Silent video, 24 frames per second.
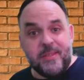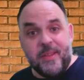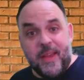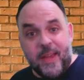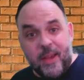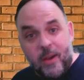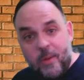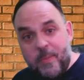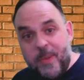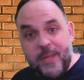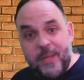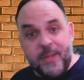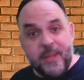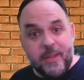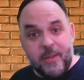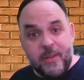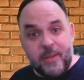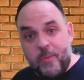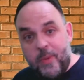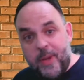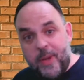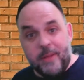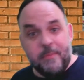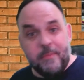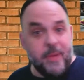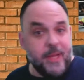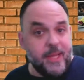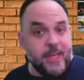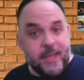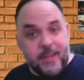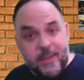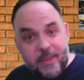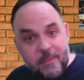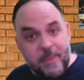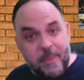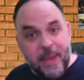Naomi didn't win Money
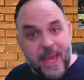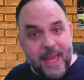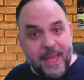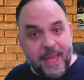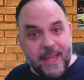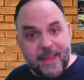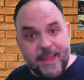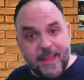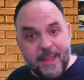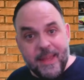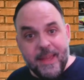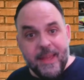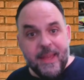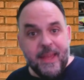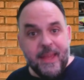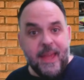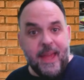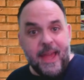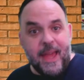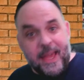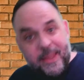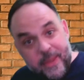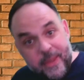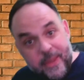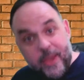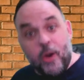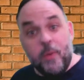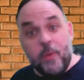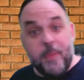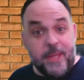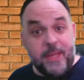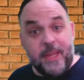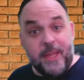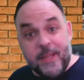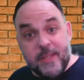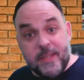in the Bank, and
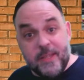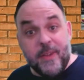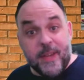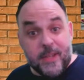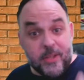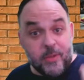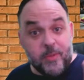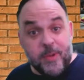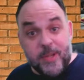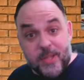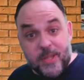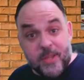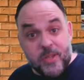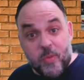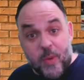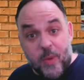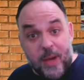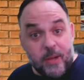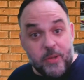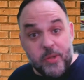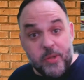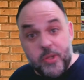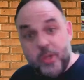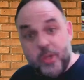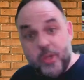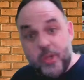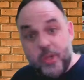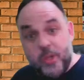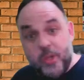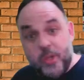Naomi needs victories as well, too.